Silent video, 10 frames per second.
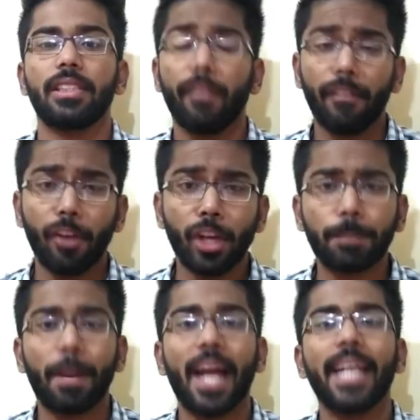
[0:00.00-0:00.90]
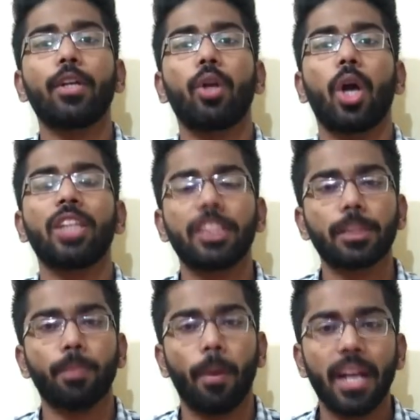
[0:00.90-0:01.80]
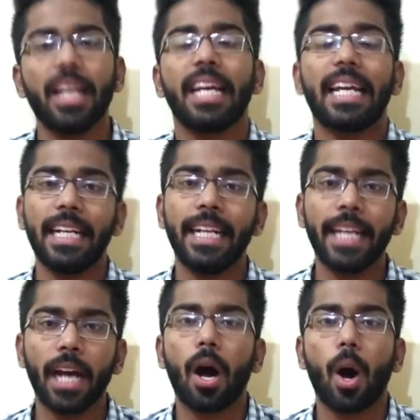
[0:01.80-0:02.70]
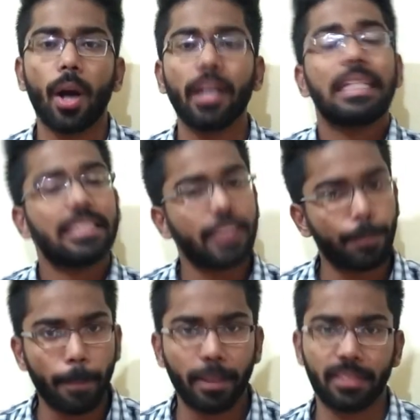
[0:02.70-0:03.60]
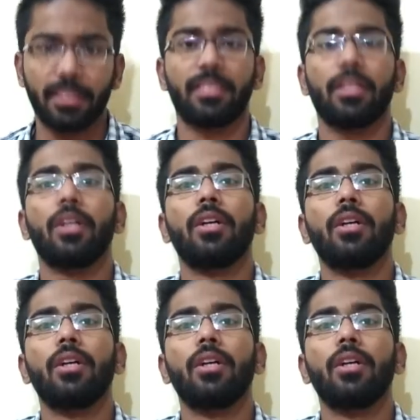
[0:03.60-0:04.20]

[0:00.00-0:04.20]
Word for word: Vivo is planning to launch this mobile in India on September 6th.